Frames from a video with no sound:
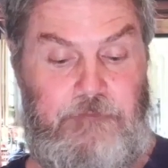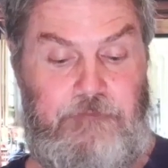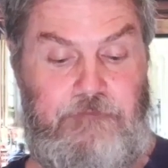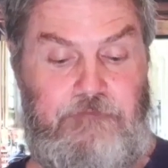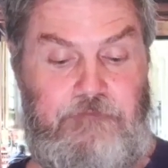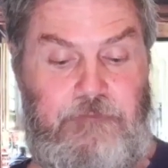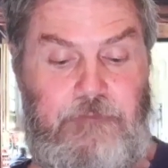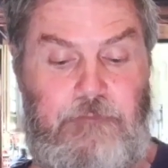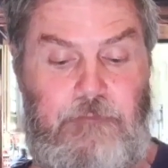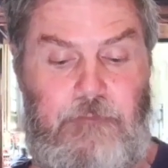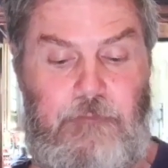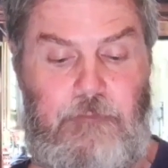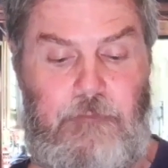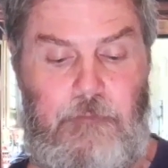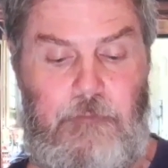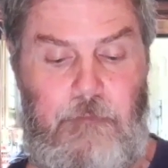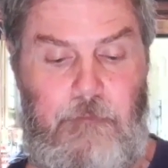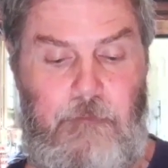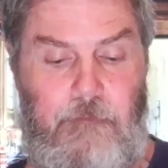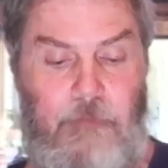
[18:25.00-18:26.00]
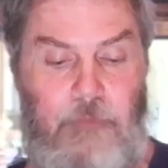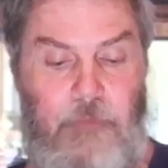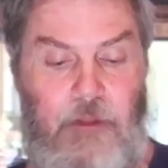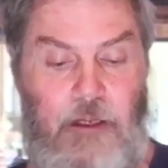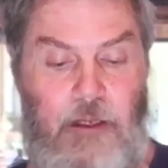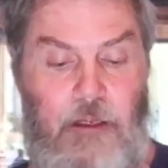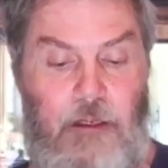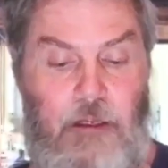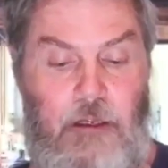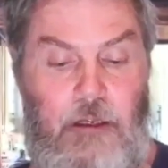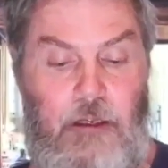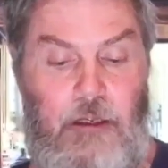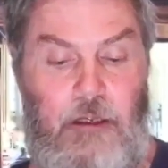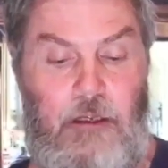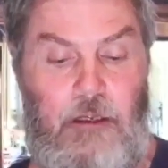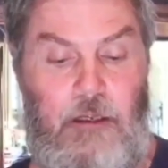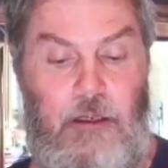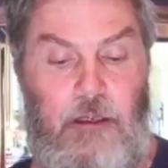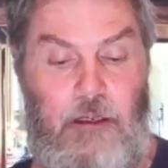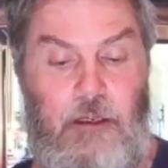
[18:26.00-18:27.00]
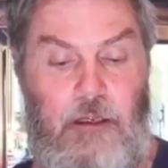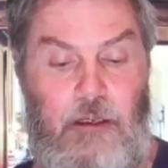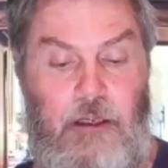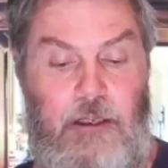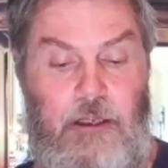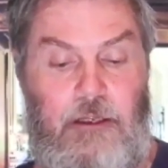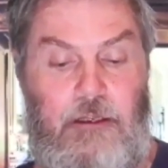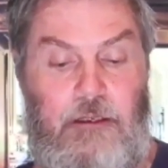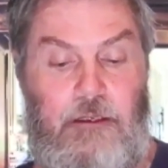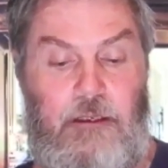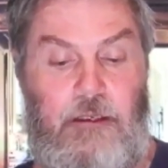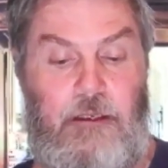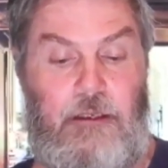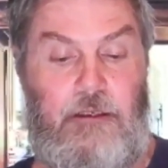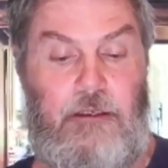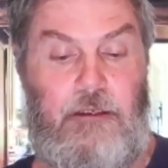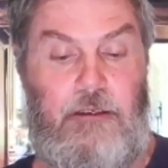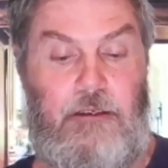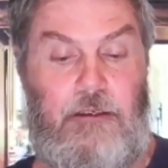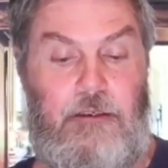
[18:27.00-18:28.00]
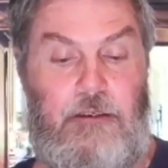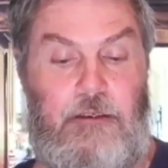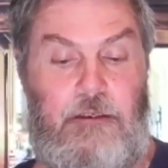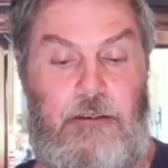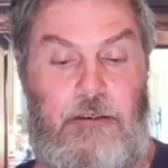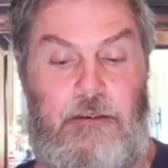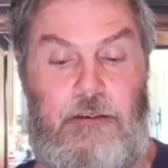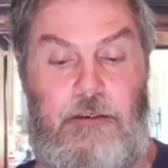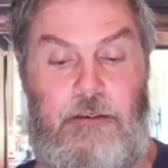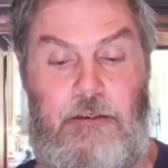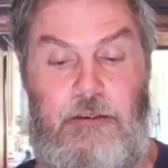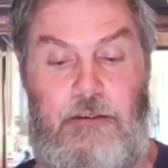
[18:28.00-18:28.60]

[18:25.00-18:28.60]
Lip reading: Nobody speaks.